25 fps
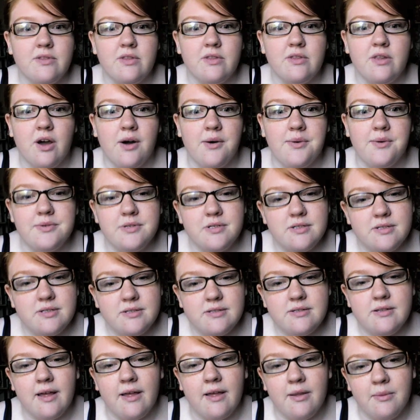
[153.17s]
don't
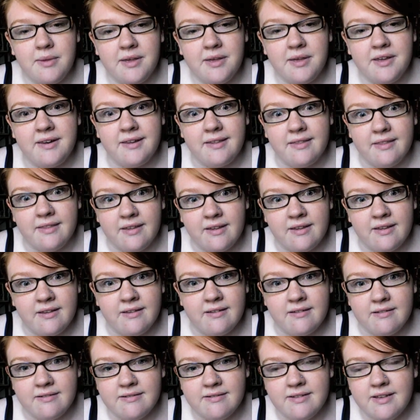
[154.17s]
tell me anything.